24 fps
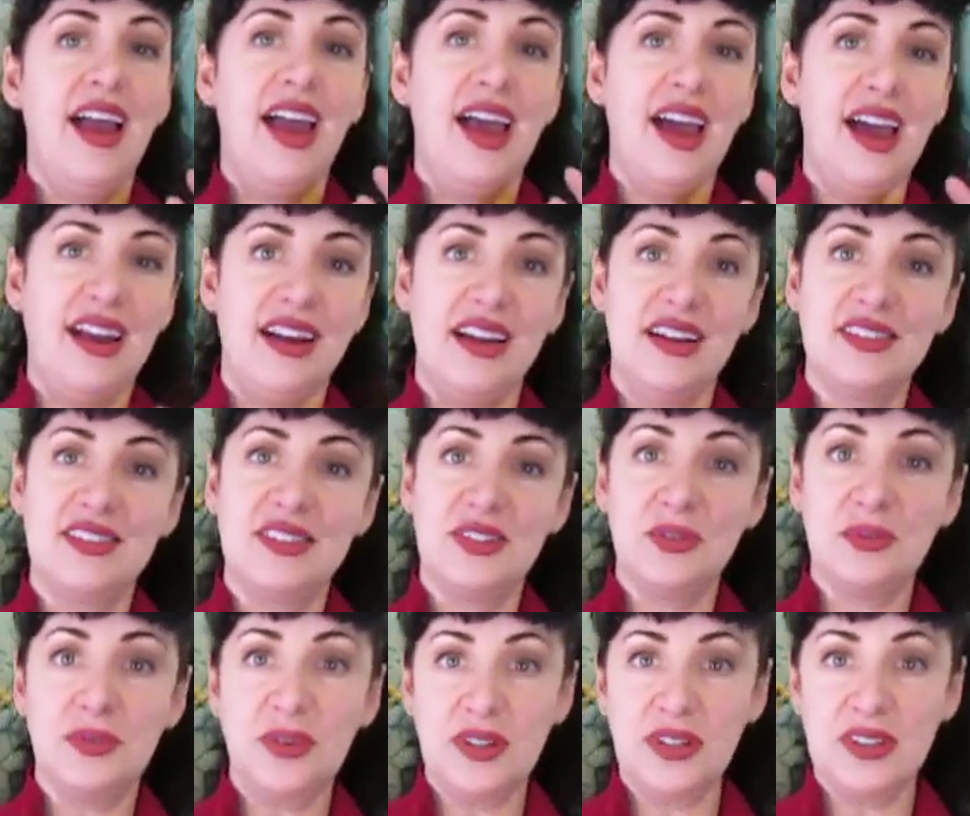And as
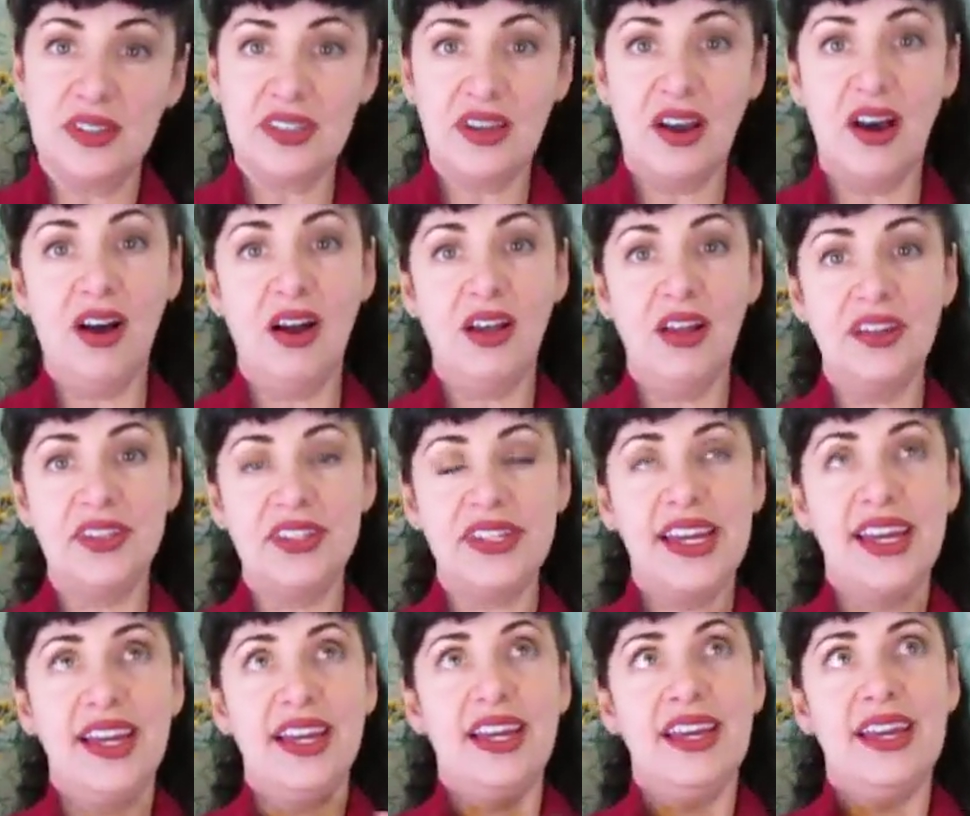a
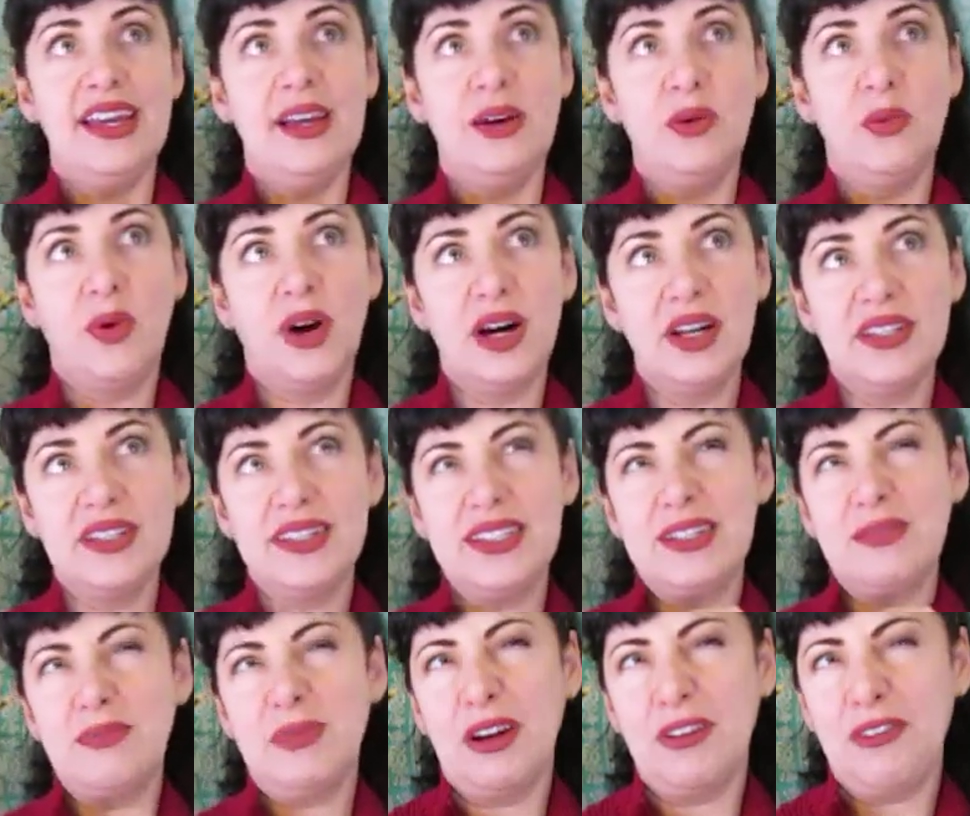result, it
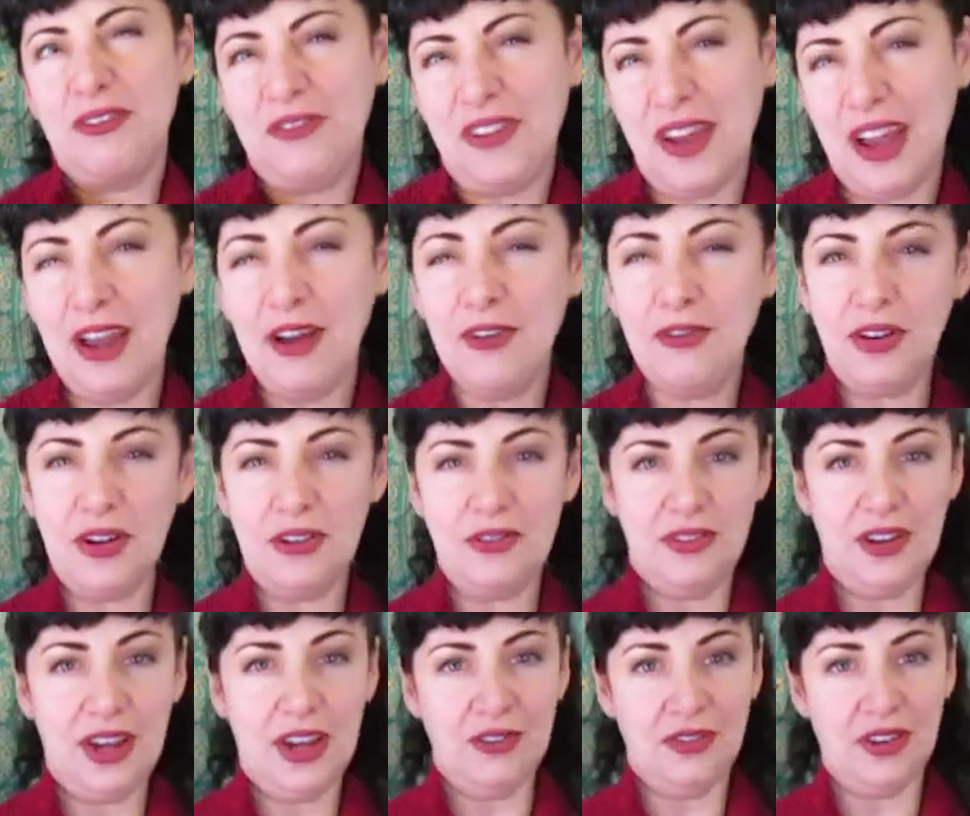wasn't my
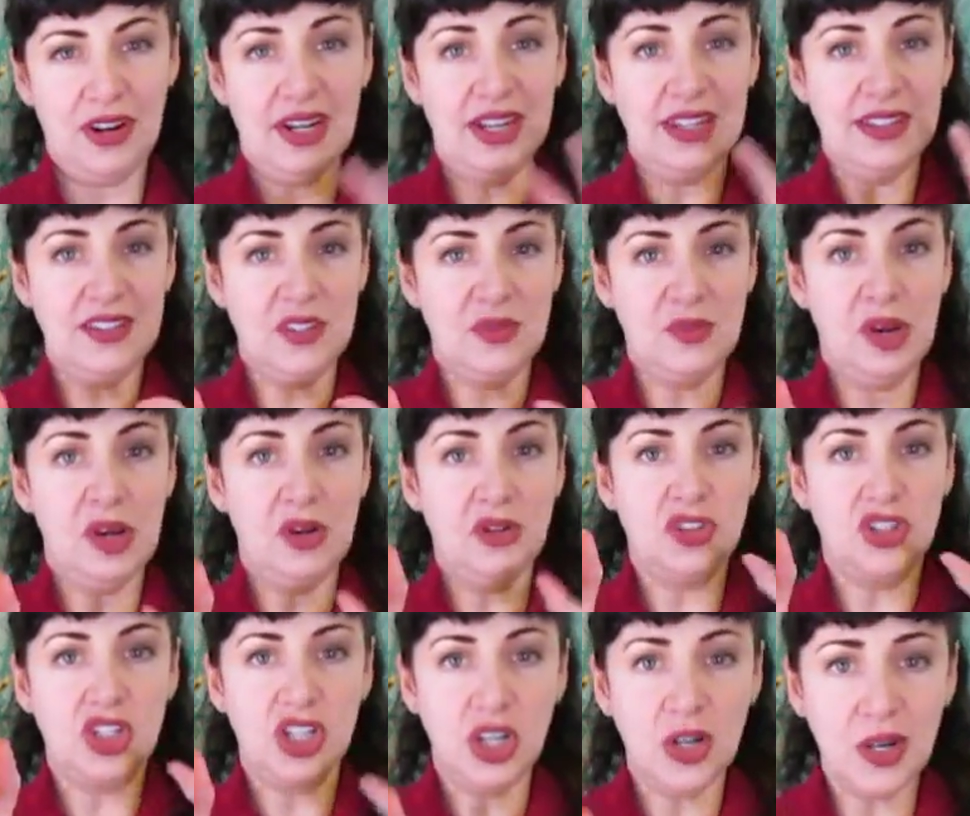favorite. It
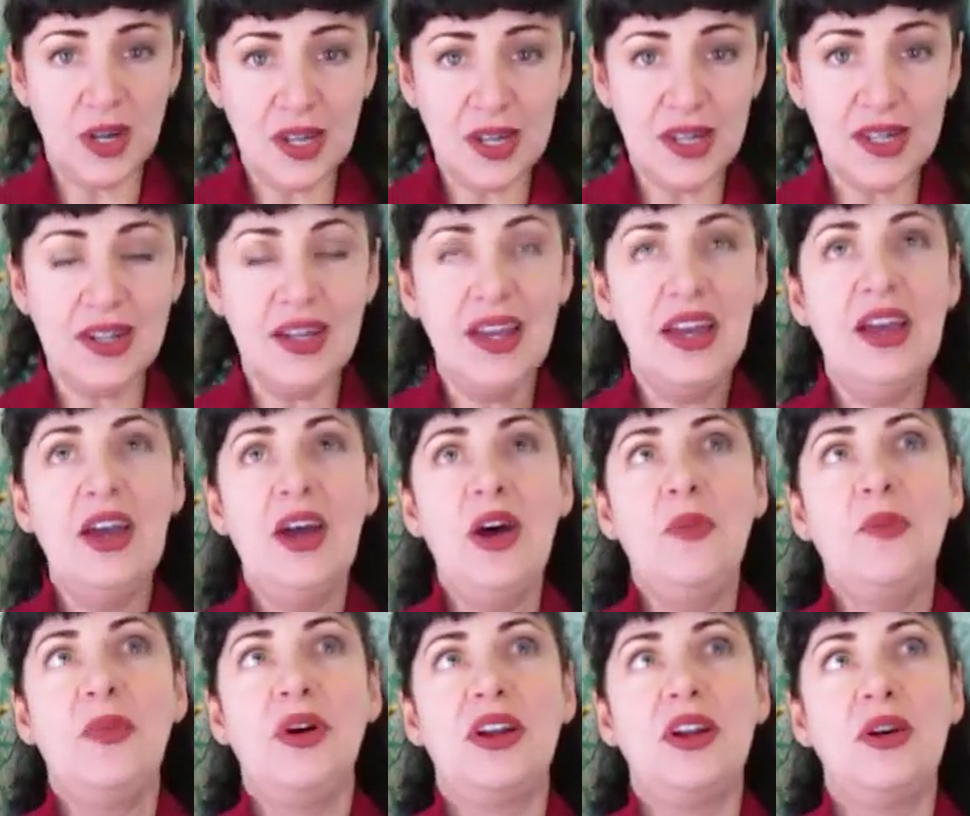smelled good,
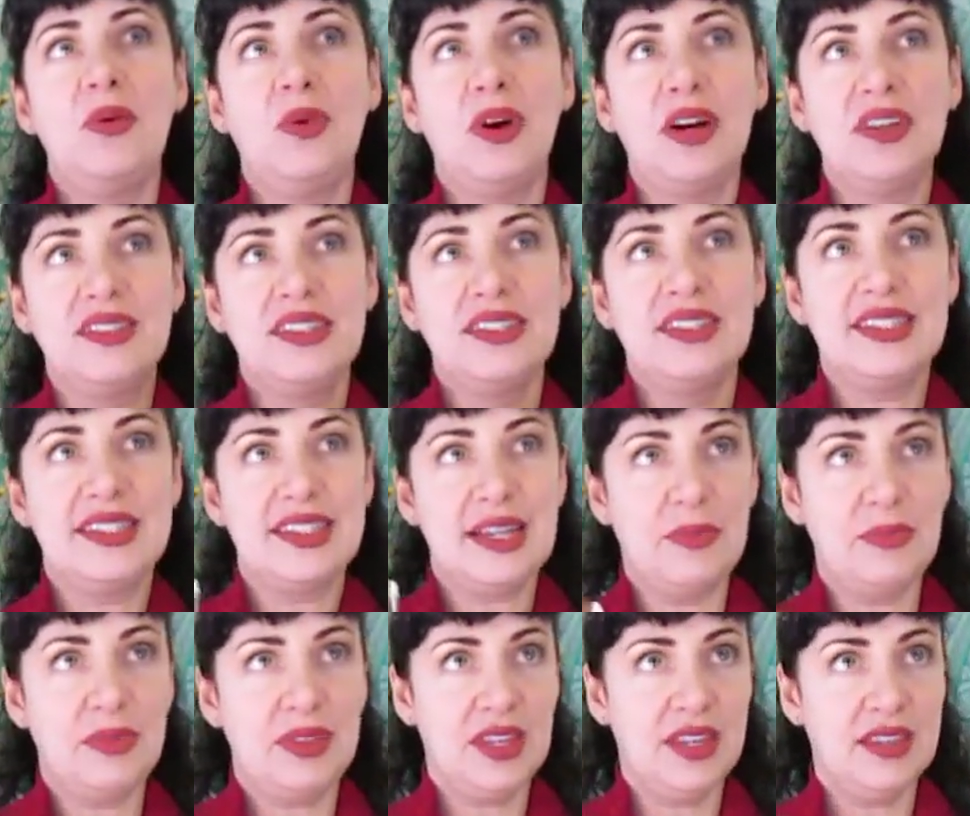but it wasn't
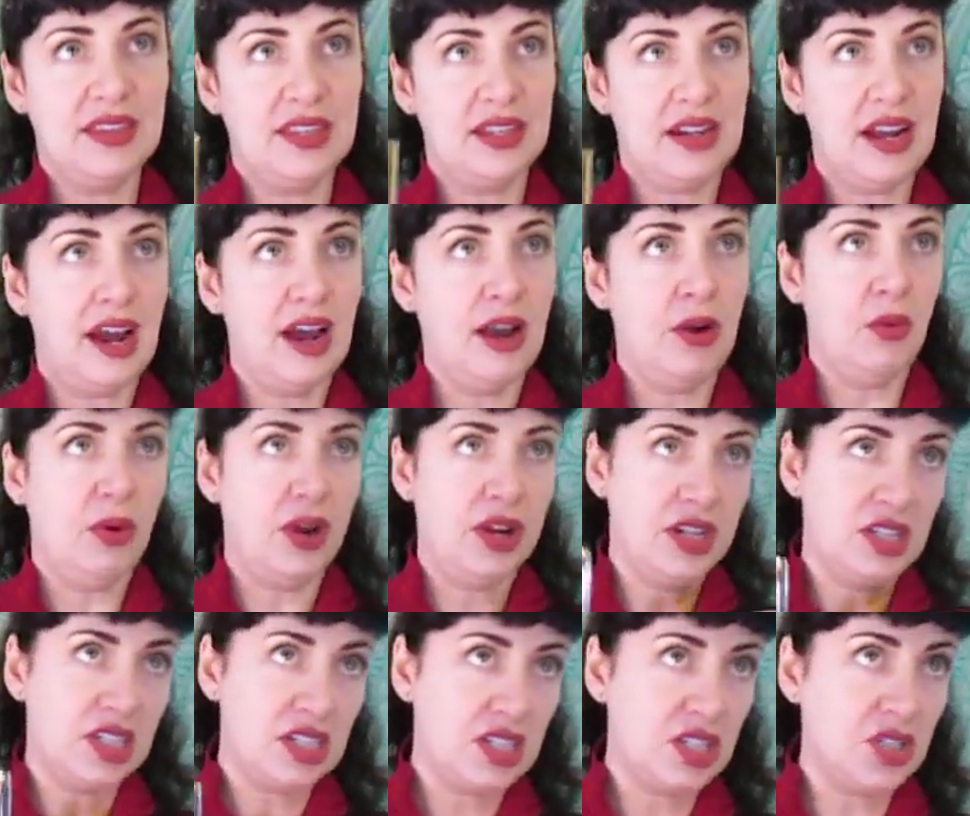something that I
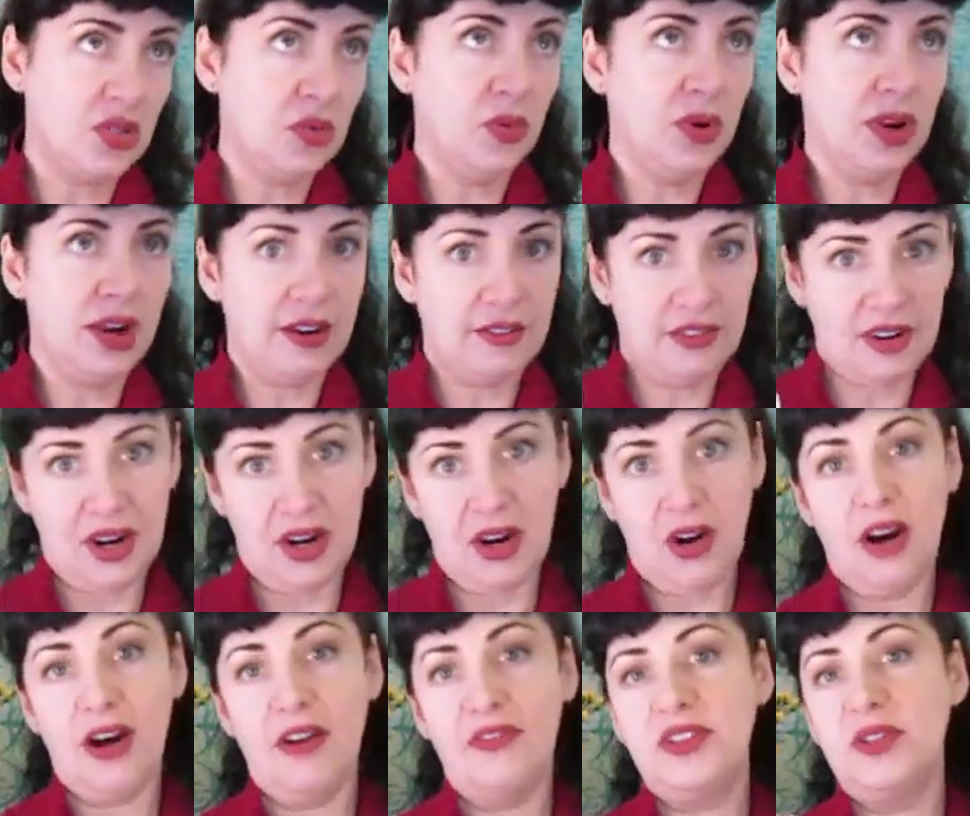wanted to wear very
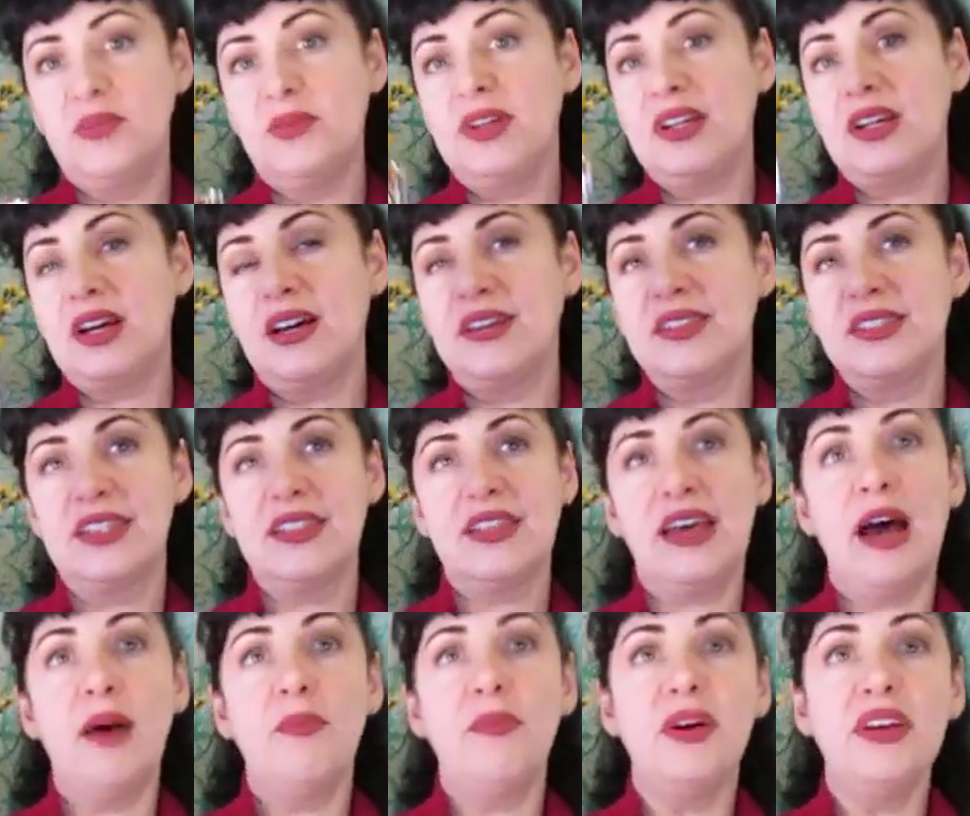often because of
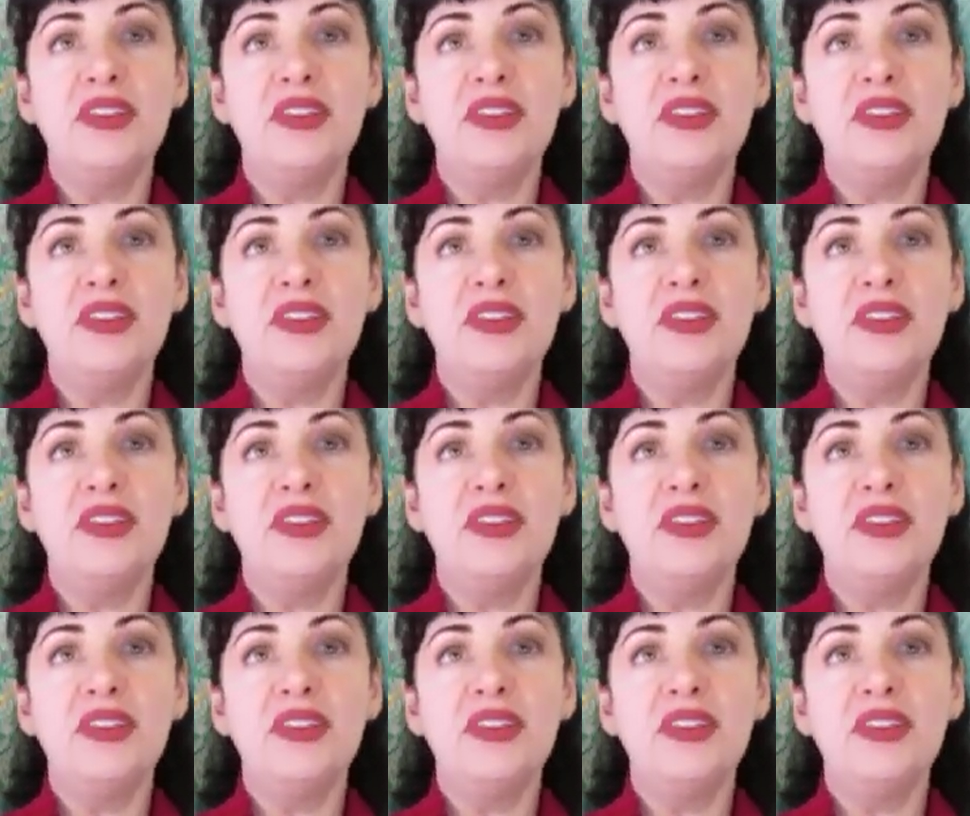that.